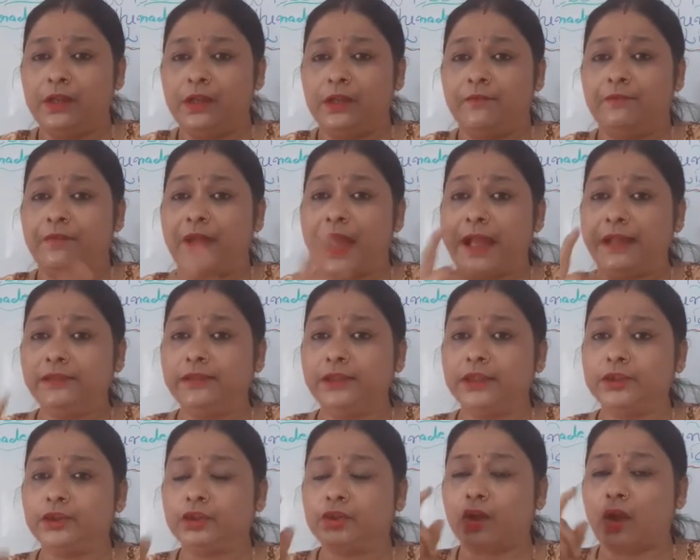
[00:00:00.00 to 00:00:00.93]
when
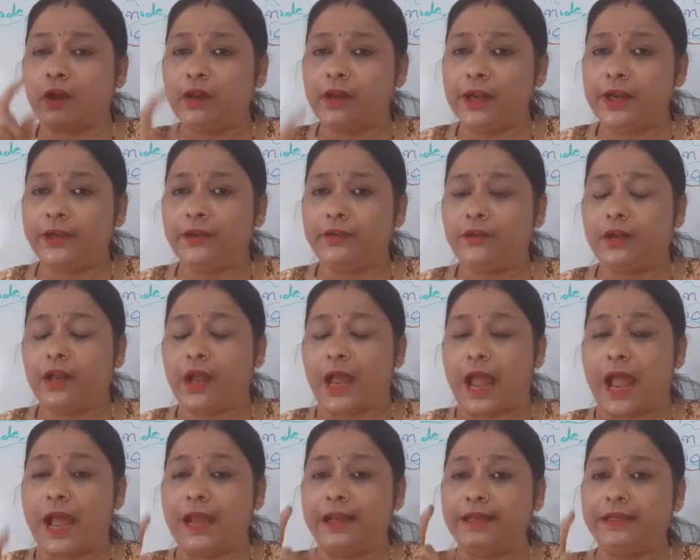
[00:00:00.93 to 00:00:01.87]
the solid,
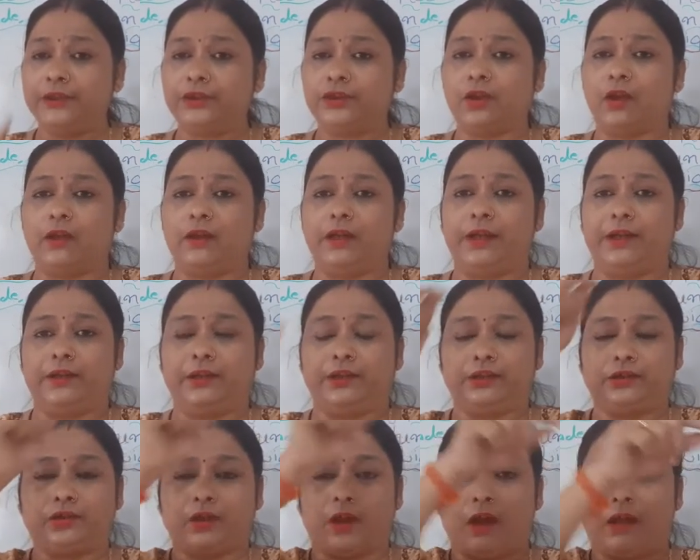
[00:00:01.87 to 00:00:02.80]
any solid
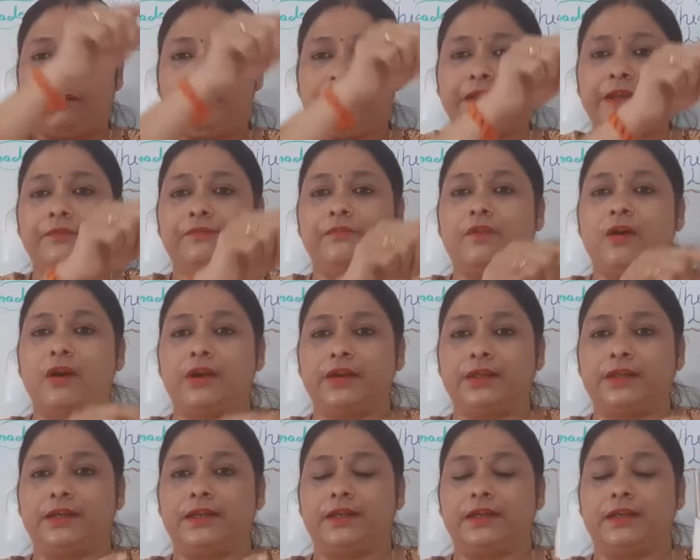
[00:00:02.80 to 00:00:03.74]
dissolve in
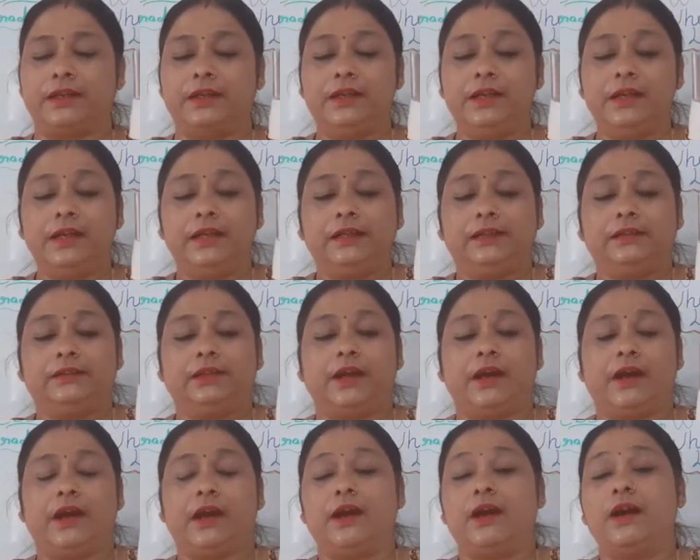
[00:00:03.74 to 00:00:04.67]
water,
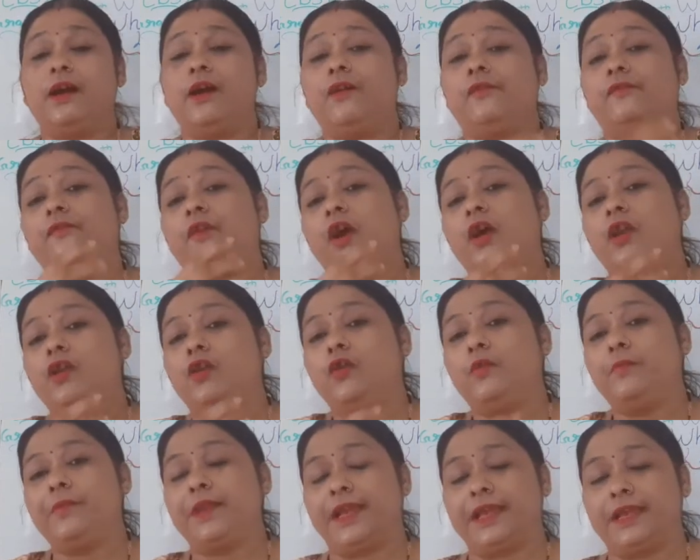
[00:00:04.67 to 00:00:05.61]
the
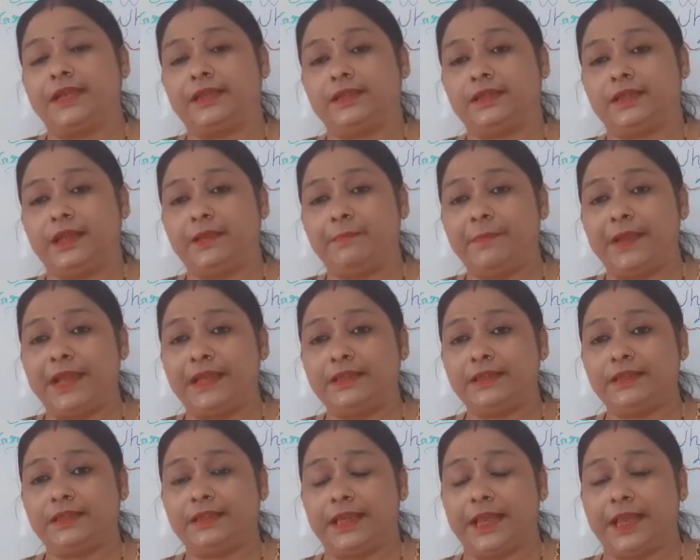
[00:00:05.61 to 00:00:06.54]
volume is
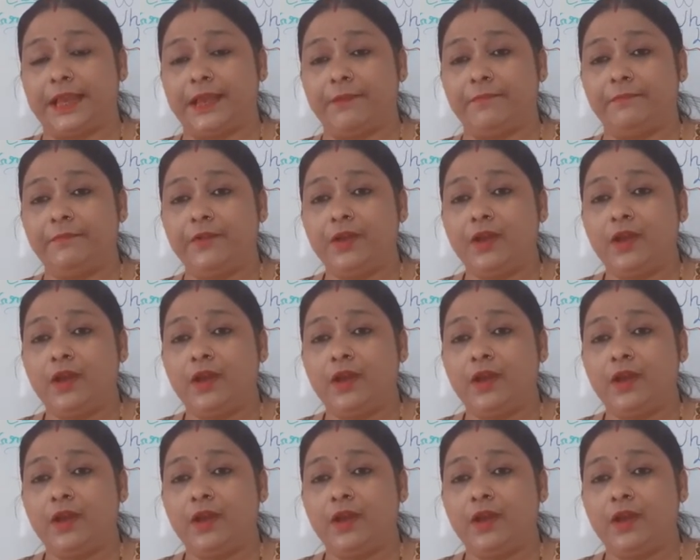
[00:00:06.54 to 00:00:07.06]
remain same